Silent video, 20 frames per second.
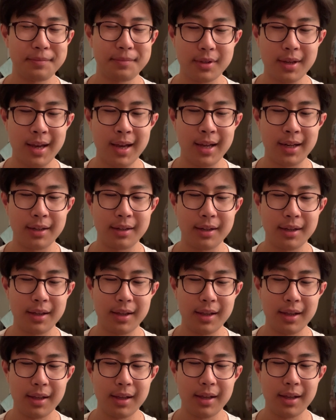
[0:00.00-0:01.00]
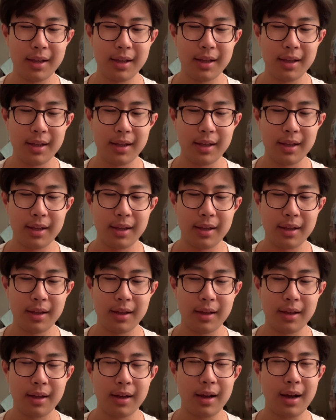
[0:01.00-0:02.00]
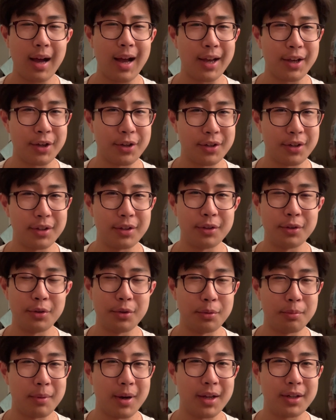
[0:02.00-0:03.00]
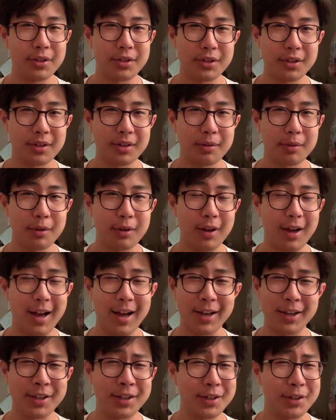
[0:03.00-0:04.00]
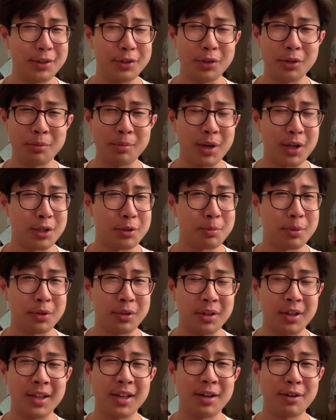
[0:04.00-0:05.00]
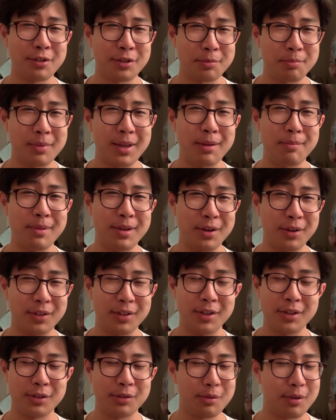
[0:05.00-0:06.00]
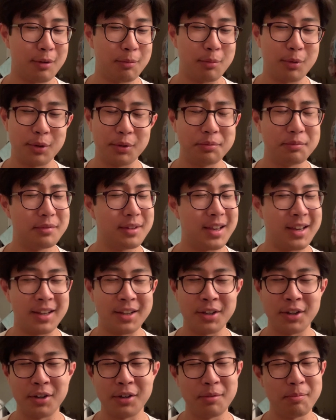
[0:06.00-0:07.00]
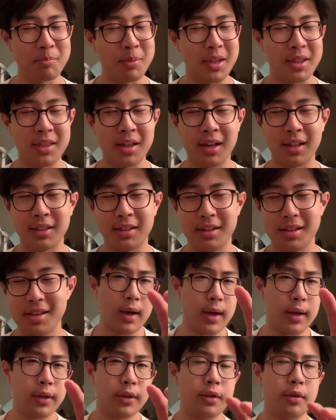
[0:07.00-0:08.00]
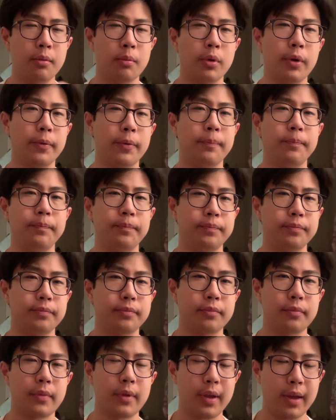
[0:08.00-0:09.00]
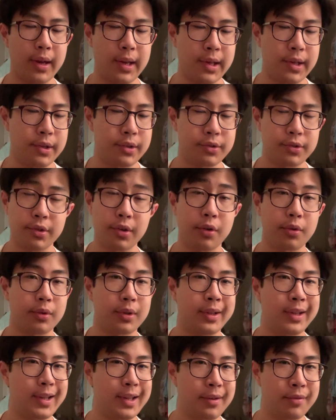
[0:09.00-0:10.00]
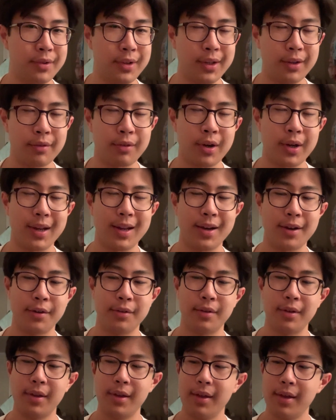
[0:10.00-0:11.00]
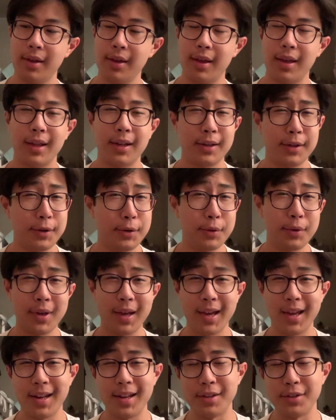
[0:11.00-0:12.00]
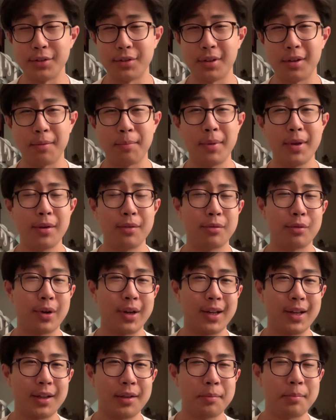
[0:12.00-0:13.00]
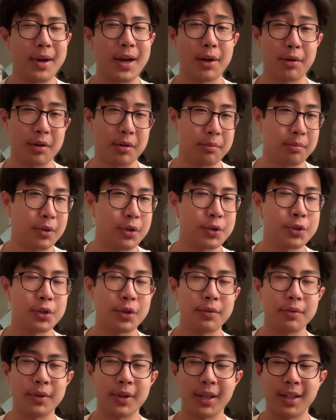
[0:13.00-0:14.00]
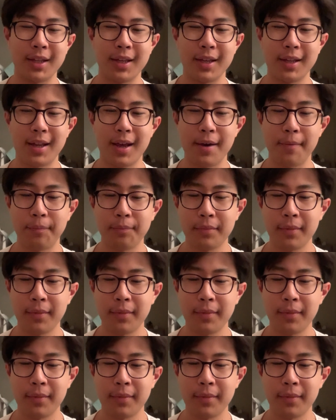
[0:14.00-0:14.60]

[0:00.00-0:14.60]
And I couldn't do much. I couldn't do much, bro. The girls beat me on this one, bro. It couldn't be done. How you doing, bro? It is currently evening right now. In the UK, there's a bit of rain in the background. I'm not sure if you can hear that.